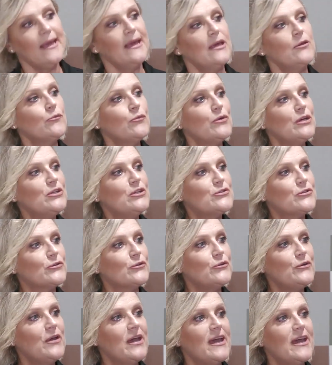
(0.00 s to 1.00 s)
and we
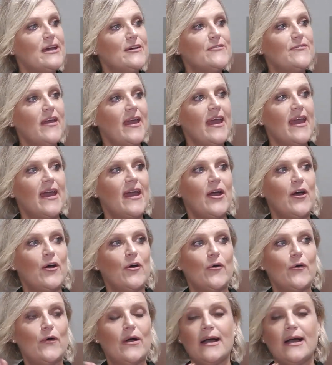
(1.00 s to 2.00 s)
do have
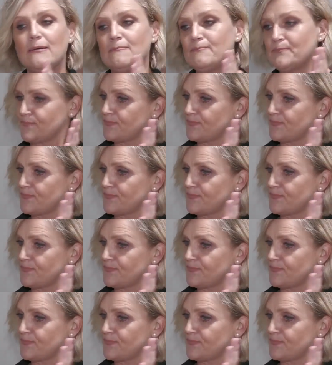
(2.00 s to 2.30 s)
our